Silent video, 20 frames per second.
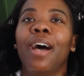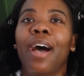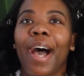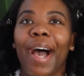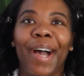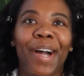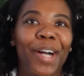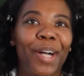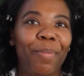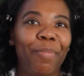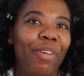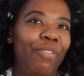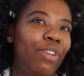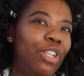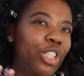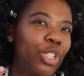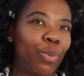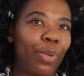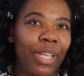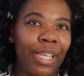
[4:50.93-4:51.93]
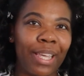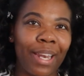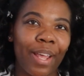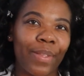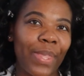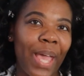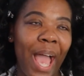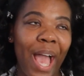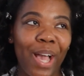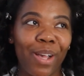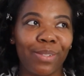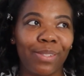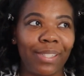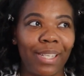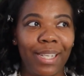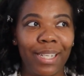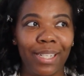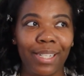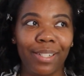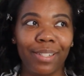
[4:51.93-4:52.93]
if you just wanna get out the house
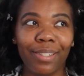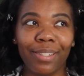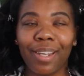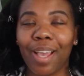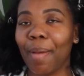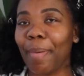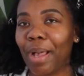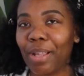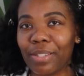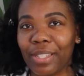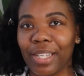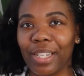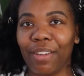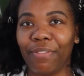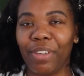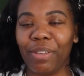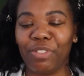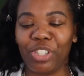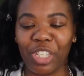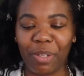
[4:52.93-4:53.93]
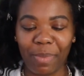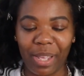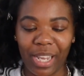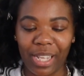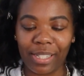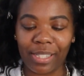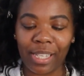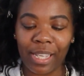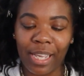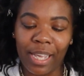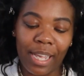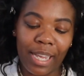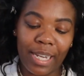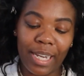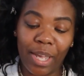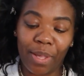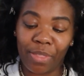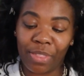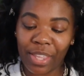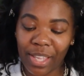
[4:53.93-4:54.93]
in about 10 to 15 minutes.
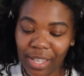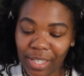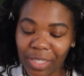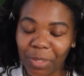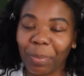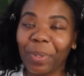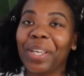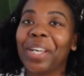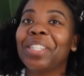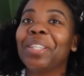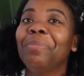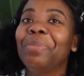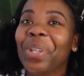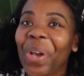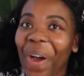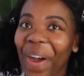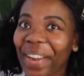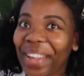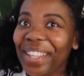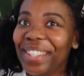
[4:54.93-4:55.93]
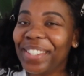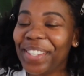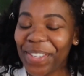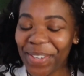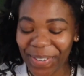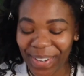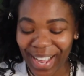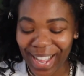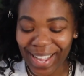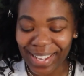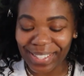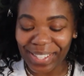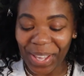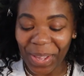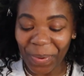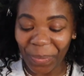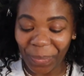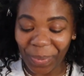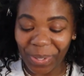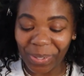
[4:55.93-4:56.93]
Now this, because I'm talking to you guys,
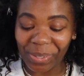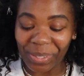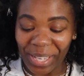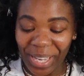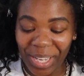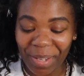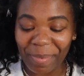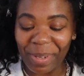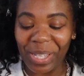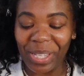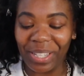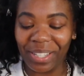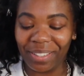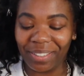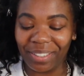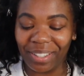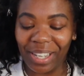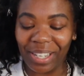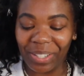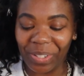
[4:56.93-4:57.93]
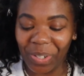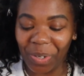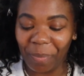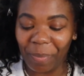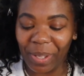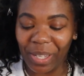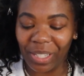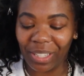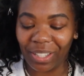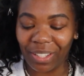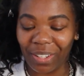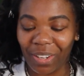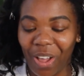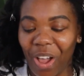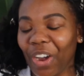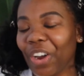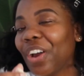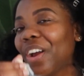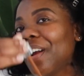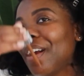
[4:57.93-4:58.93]
it will take me a little bit
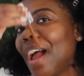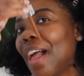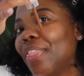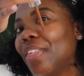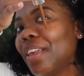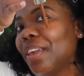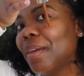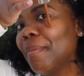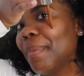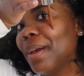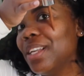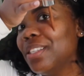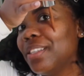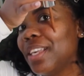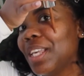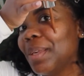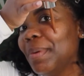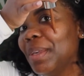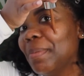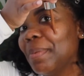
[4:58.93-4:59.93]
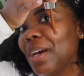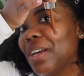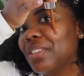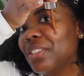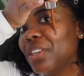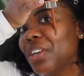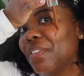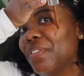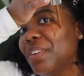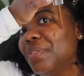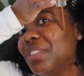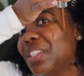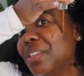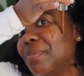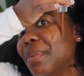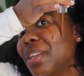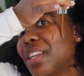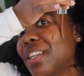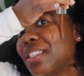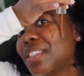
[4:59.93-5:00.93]
longer. I think it might take me about 10 or 15
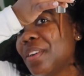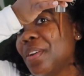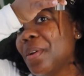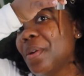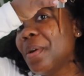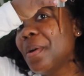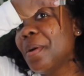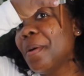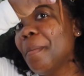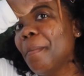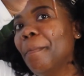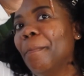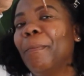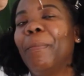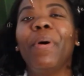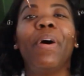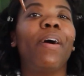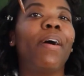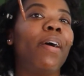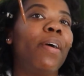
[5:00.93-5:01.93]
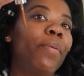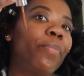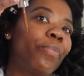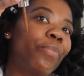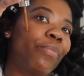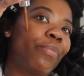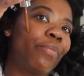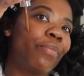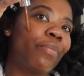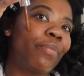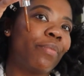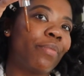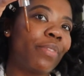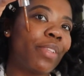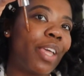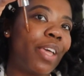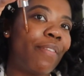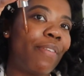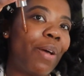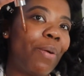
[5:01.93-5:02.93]
minutes, but
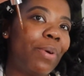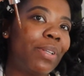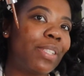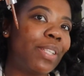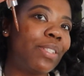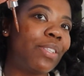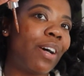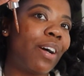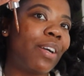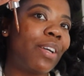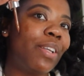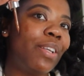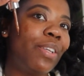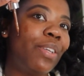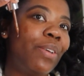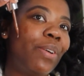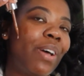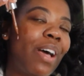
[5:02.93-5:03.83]
if I wasn't talking to you